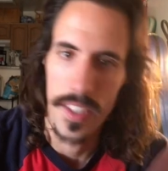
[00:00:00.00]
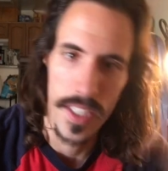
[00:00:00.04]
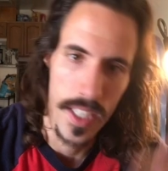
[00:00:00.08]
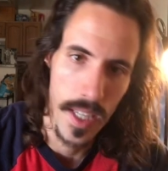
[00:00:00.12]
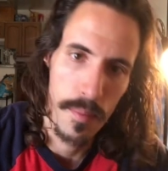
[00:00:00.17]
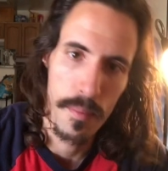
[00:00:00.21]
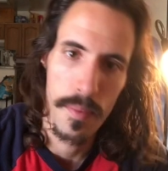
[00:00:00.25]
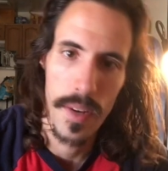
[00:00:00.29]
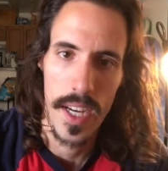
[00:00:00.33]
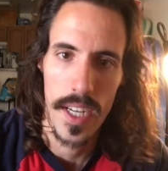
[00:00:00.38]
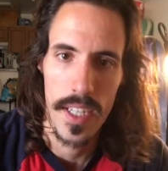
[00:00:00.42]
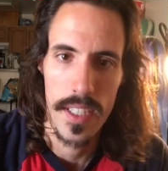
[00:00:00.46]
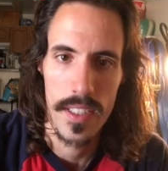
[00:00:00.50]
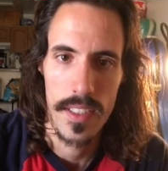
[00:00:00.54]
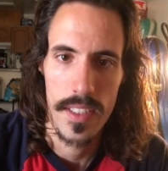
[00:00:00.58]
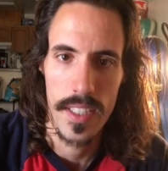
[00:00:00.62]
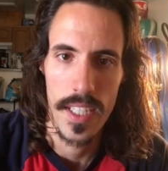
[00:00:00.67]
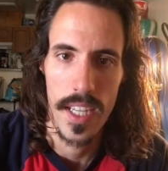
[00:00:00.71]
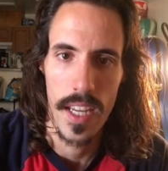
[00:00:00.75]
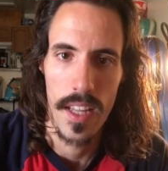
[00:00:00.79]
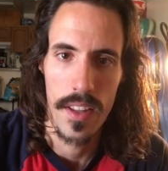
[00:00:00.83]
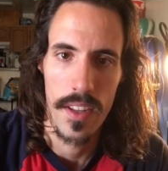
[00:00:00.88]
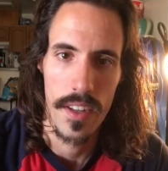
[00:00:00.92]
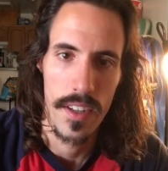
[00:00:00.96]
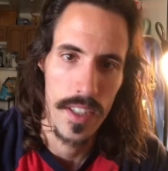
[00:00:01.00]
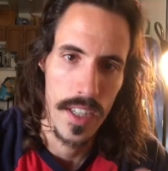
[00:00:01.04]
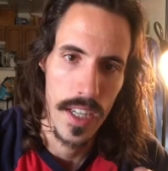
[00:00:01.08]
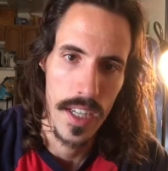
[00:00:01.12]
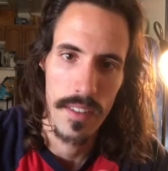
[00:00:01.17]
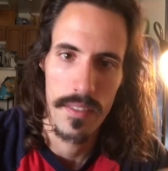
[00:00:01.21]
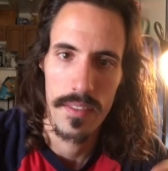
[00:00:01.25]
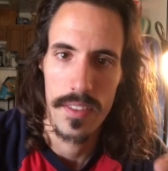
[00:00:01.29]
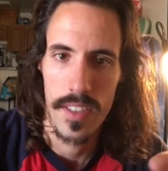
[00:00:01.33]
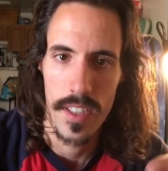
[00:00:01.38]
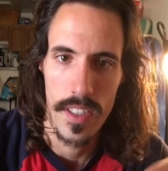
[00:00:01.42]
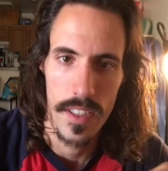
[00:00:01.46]
They get back together,
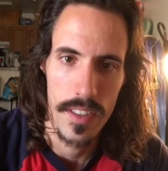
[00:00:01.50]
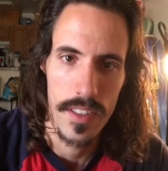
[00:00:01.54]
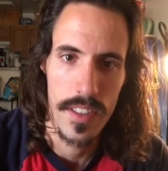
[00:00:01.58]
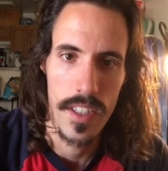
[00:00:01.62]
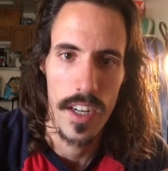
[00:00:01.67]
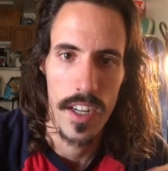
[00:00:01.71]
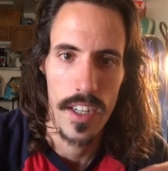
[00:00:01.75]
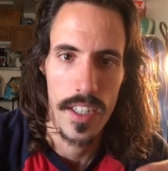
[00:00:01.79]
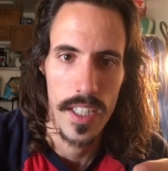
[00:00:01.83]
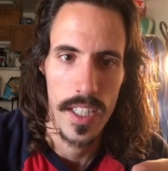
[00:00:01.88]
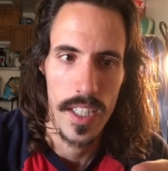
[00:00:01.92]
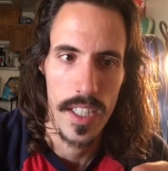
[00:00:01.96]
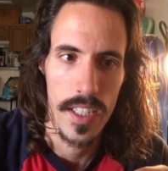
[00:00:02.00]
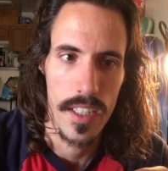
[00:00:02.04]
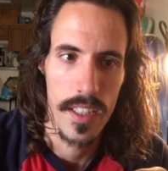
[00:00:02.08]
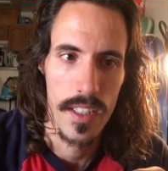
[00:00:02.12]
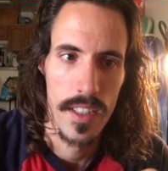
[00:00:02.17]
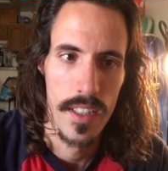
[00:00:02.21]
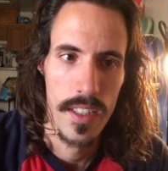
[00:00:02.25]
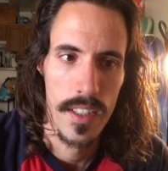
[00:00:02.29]
kind of start talking